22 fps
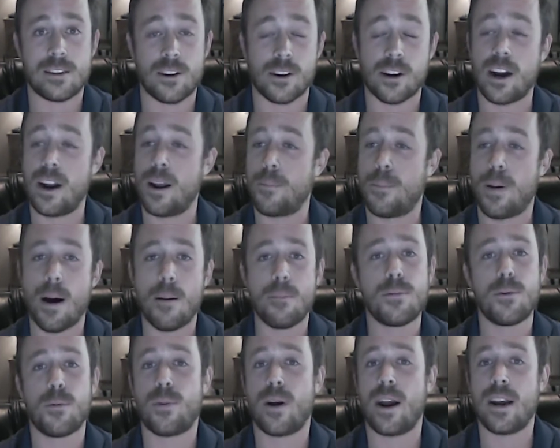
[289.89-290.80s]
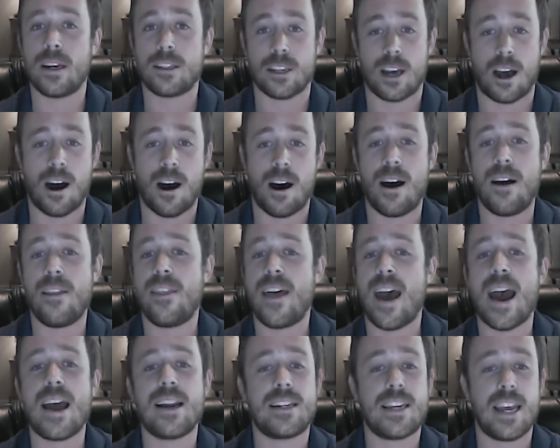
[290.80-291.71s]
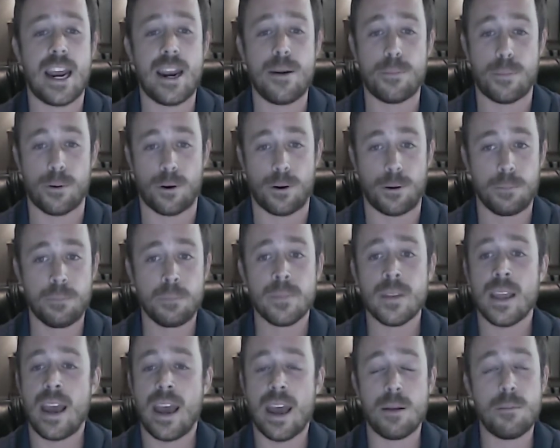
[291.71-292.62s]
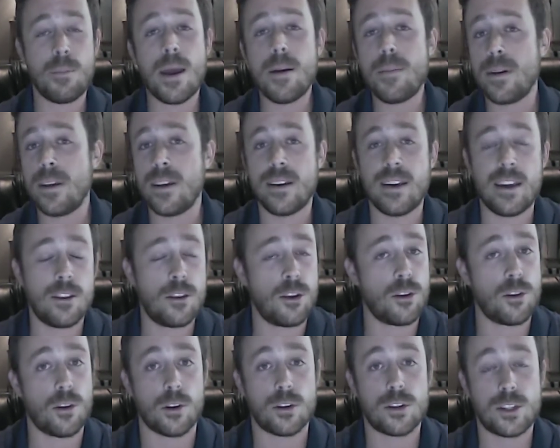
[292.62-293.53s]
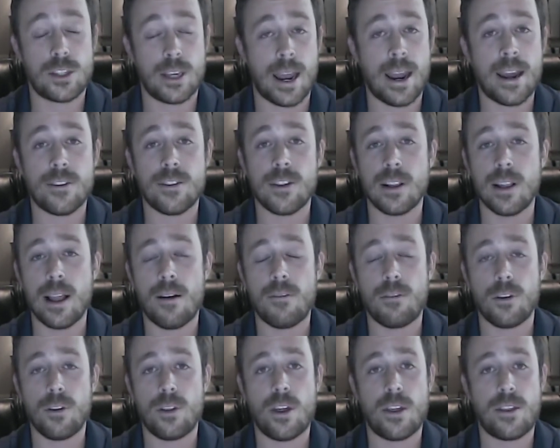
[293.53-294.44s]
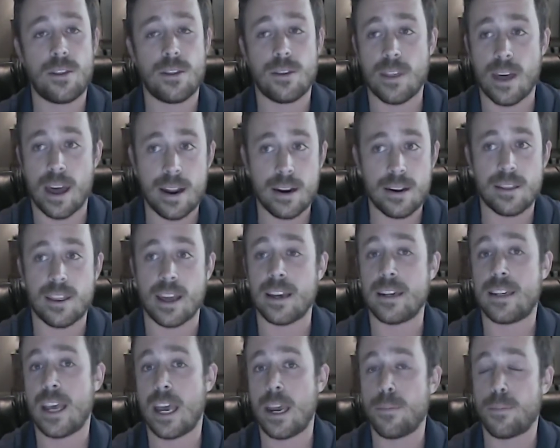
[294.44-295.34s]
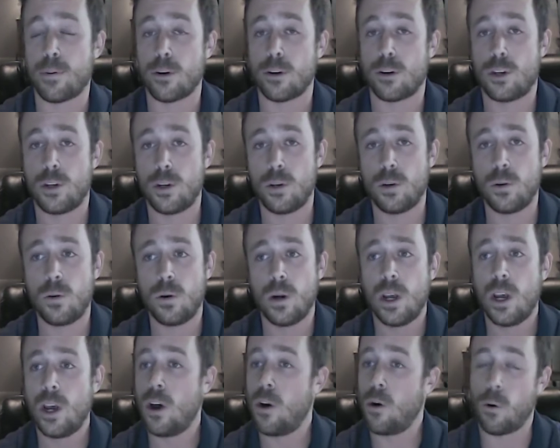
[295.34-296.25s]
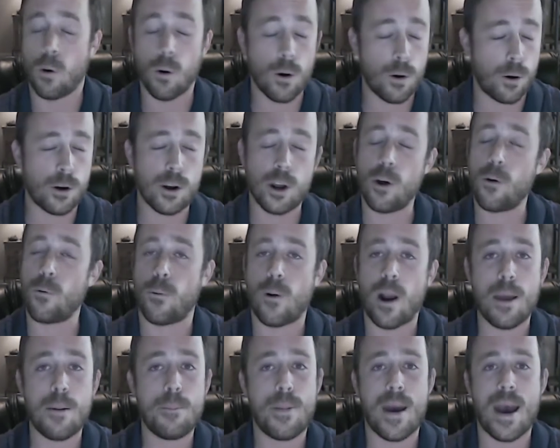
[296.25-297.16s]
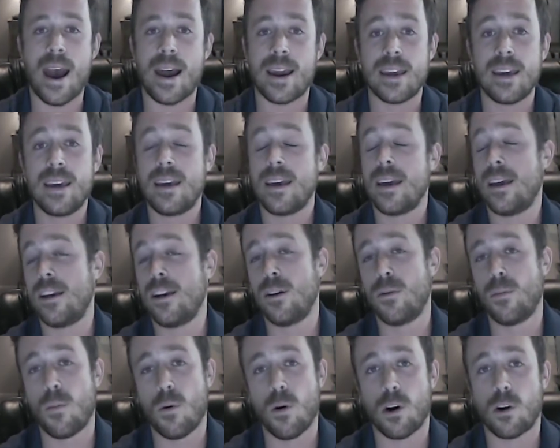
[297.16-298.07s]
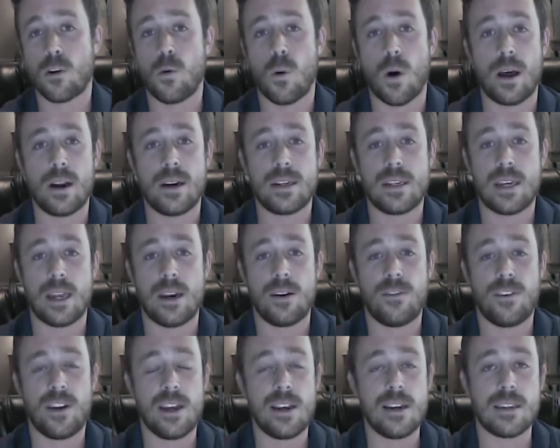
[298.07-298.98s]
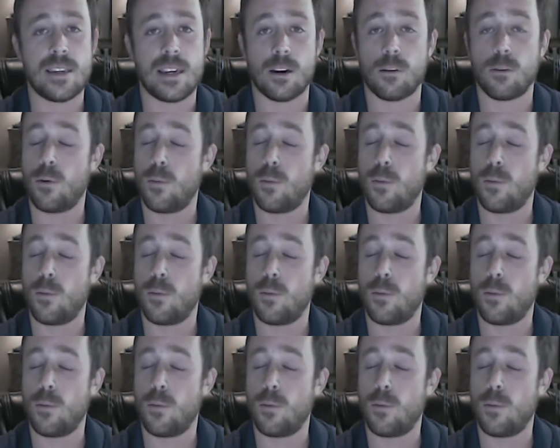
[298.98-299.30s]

They're going to pump the brakes on that taper, and maybe either they'll stay at the level that they taper to, or go right back into more quantitative easing.